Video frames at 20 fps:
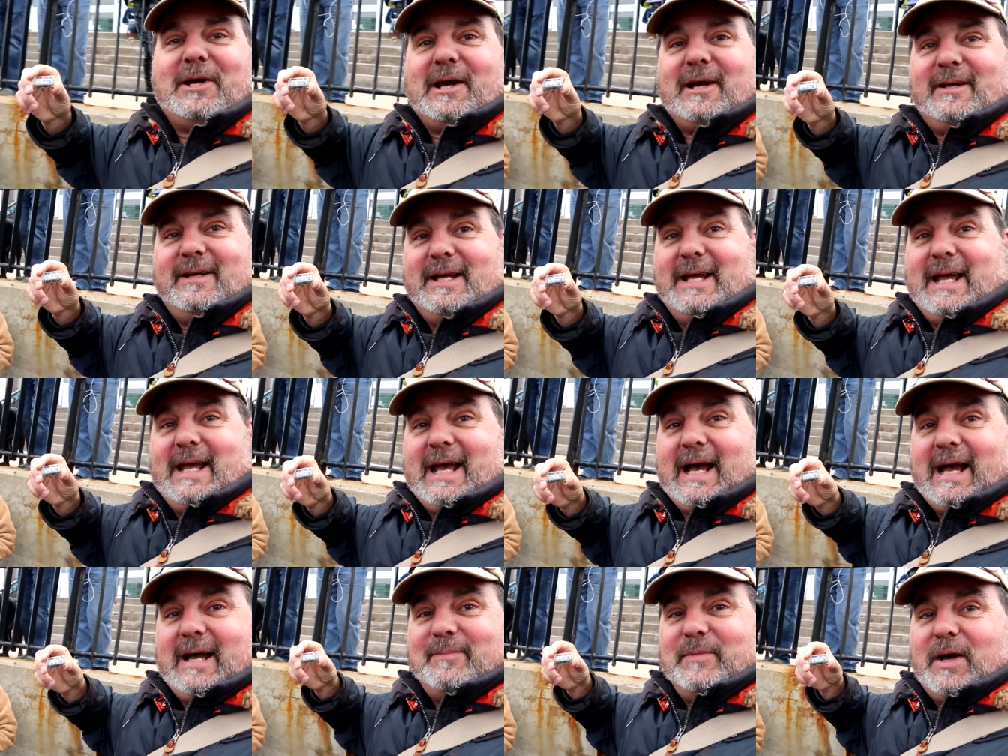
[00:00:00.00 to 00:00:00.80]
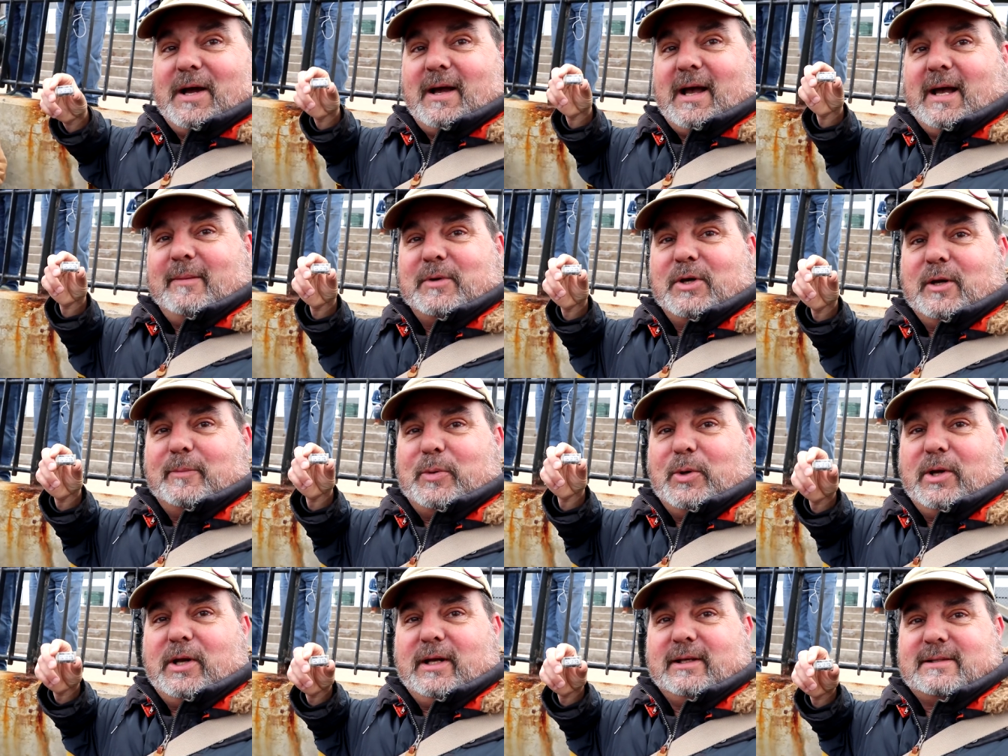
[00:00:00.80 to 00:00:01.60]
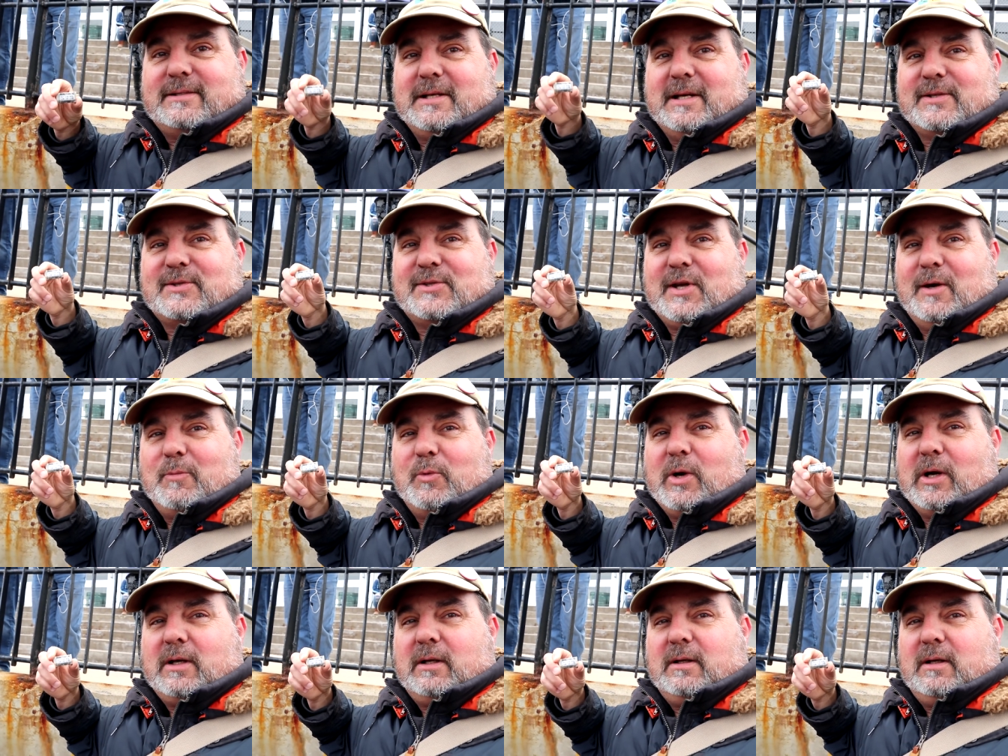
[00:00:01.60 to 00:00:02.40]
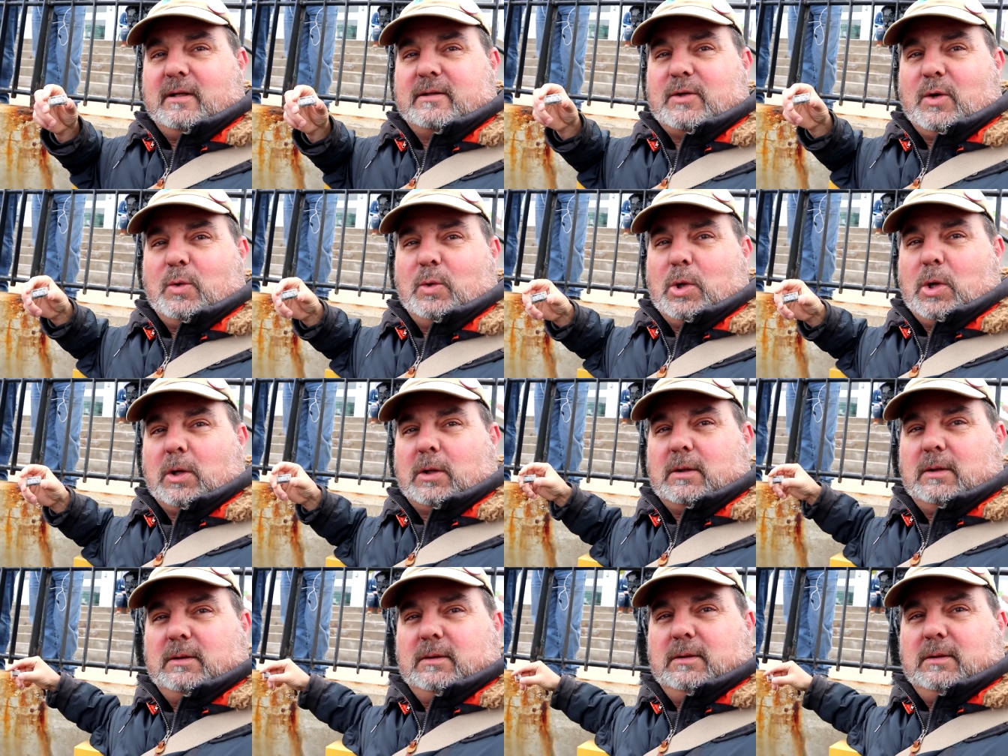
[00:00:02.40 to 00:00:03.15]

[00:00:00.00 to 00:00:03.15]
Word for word: yeah. I'm going to put it somewhere. Don't look.